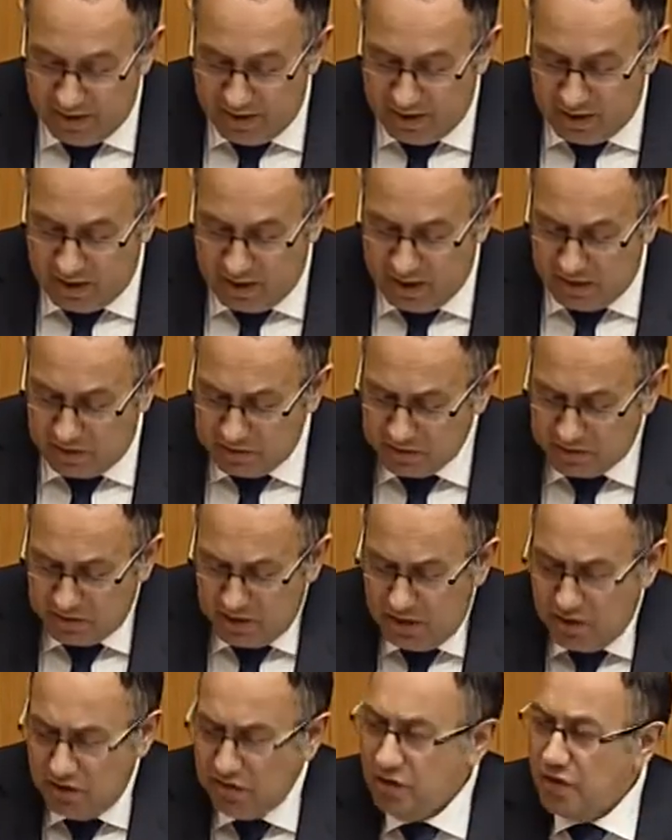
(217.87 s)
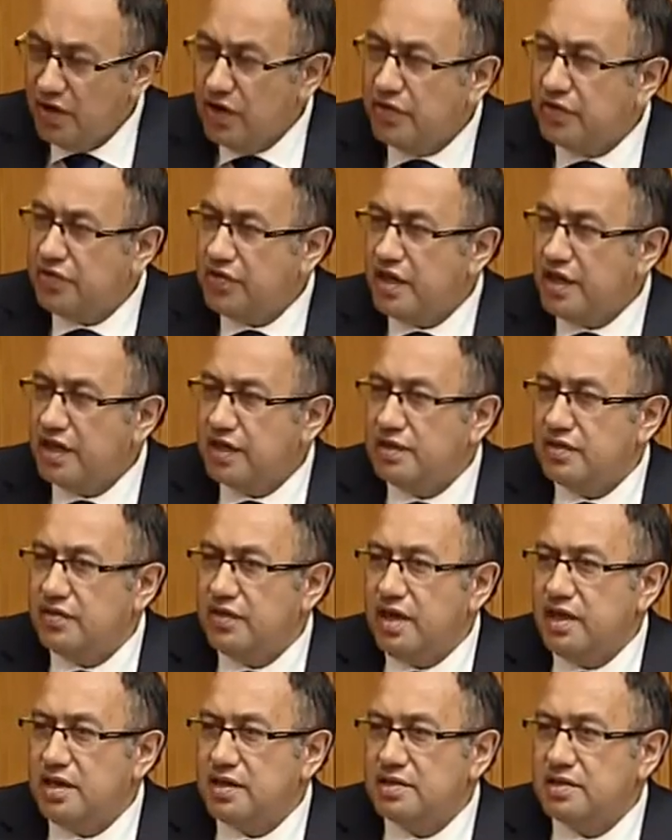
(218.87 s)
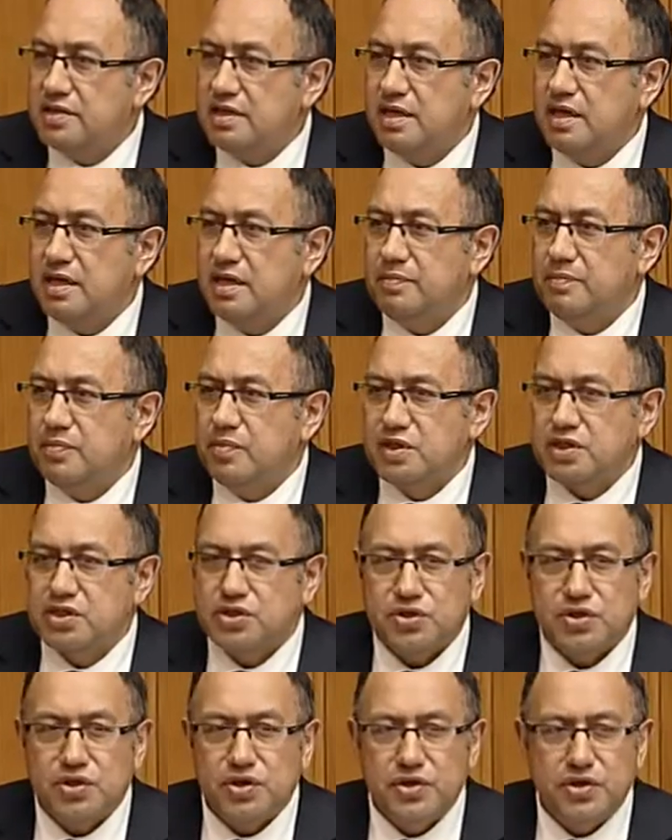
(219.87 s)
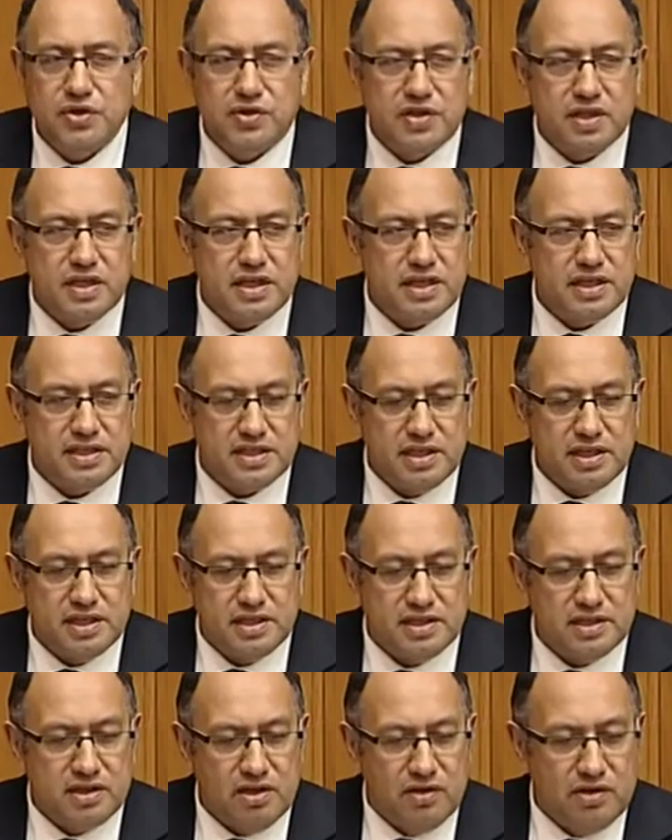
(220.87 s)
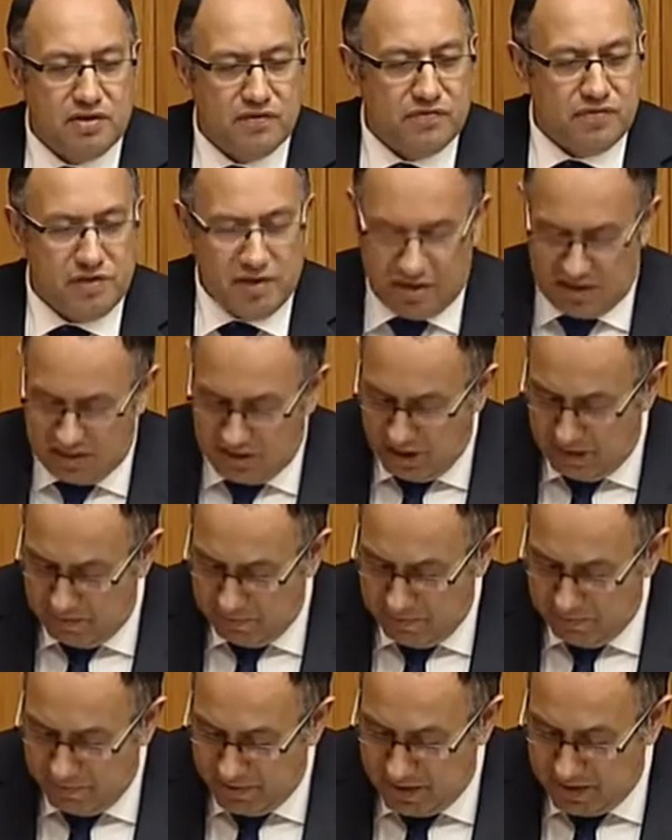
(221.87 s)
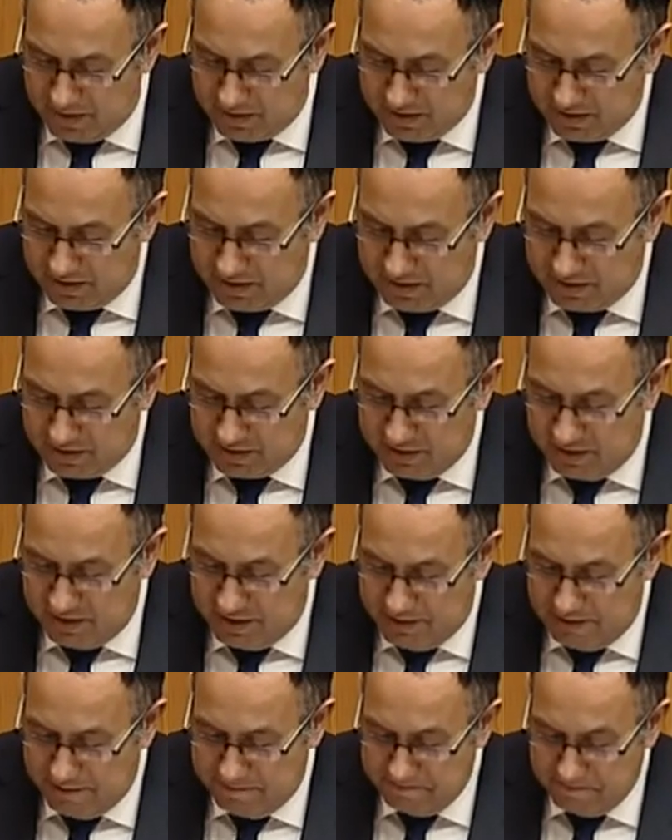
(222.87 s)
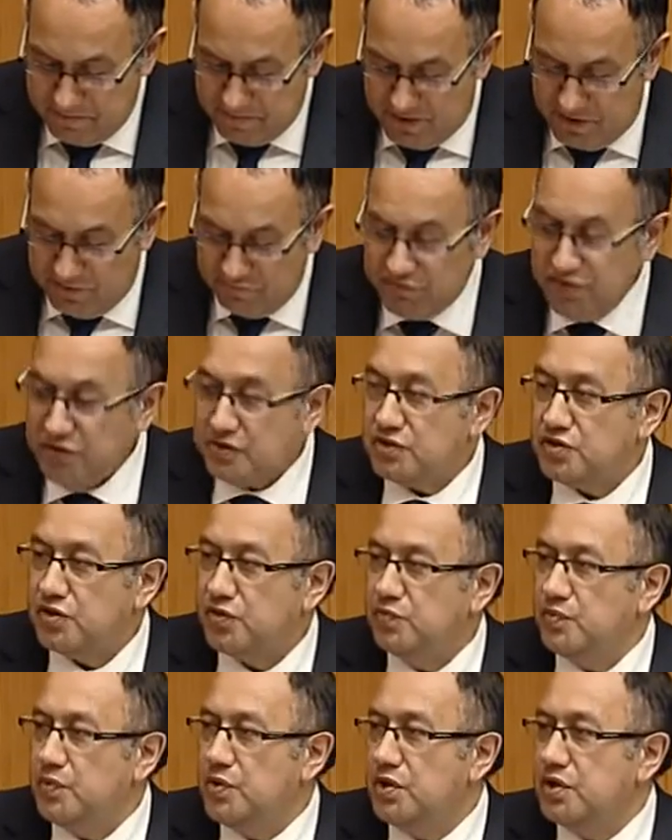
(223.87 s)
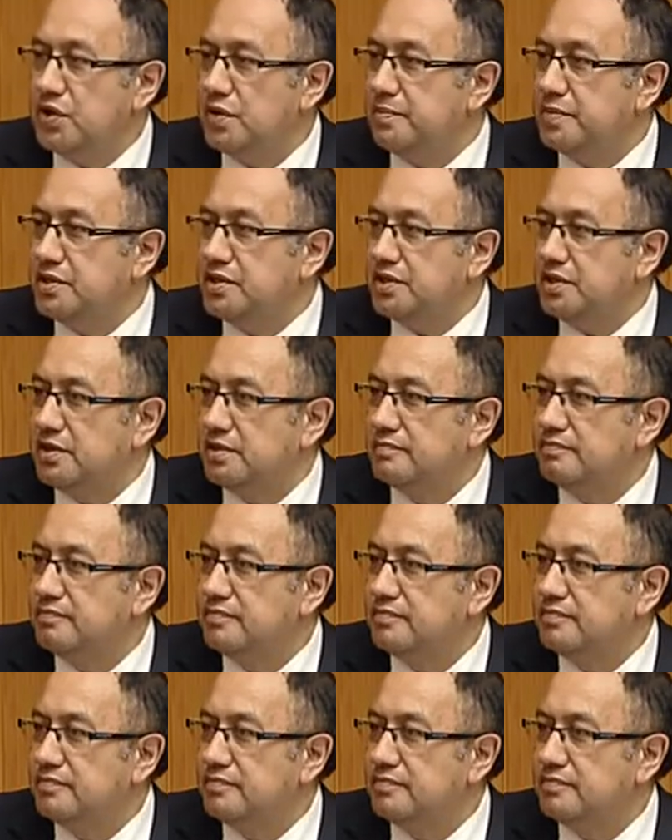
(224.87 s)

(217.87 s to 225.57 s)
also, think that um, we should learn the lessons of the Labour Party's um, Future of Work Commission